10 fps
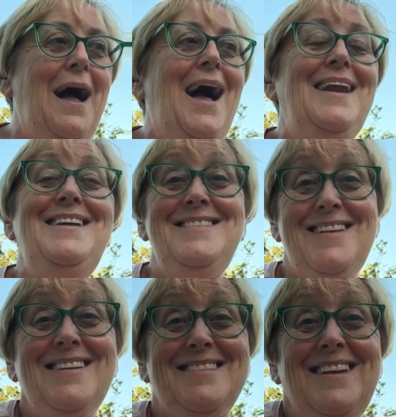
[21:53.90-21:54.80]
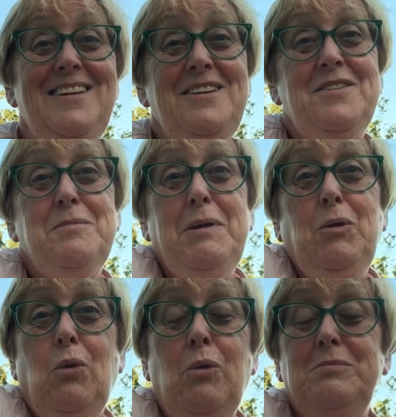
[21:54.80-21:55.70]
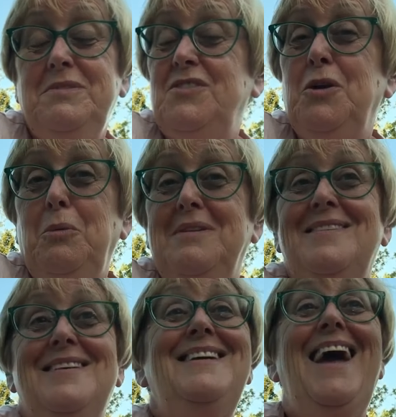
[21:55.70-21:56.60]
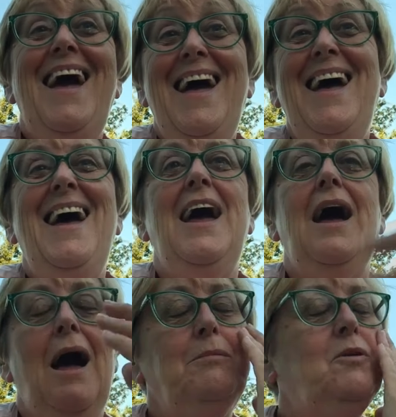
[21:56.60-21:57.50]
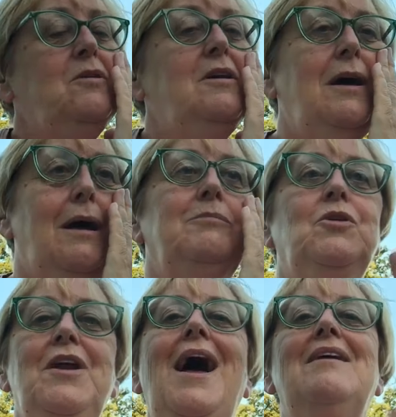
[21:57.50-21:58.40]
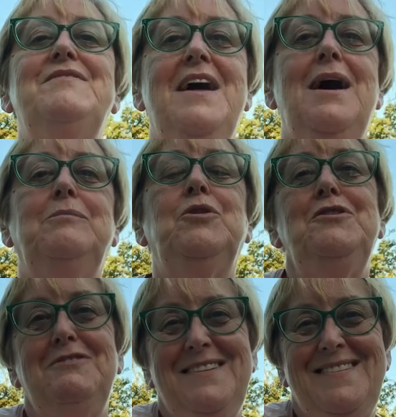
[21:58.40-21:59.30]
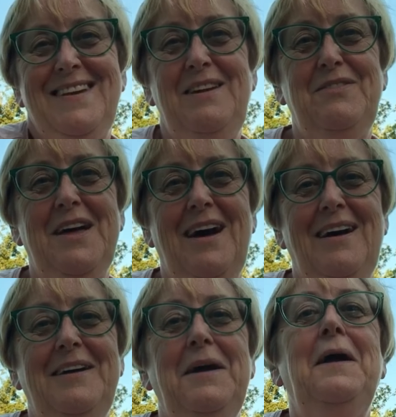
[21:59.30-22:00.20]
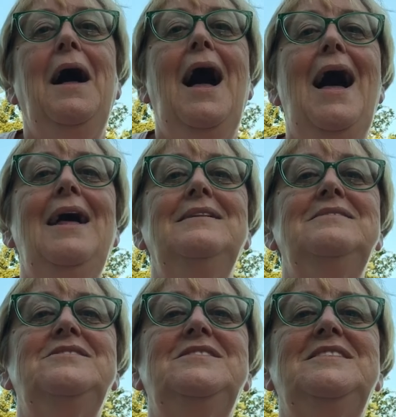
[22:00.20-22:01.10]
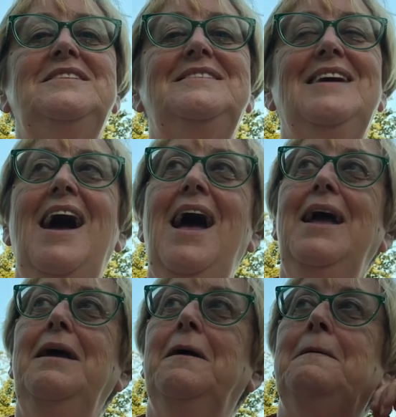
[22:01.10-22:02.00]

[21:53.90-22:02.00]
and he's asking you to be open to and say yeah i'm gonna i'm gonna have that i'm gonna receive that and to say